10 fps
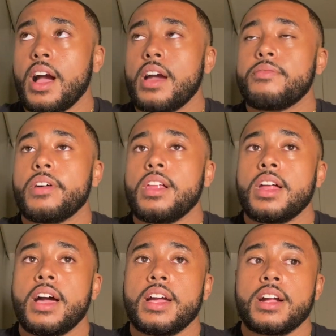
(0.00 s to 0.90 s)
I felt
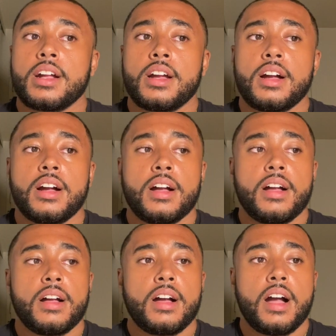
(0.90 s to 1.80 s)
like
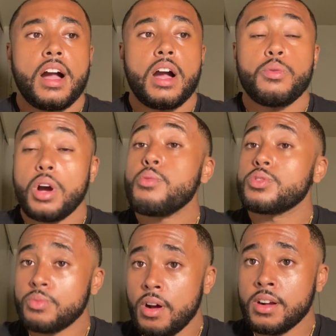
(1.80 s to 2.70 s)
I
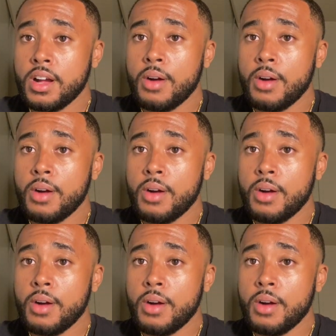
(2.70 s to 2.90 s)
was wrong.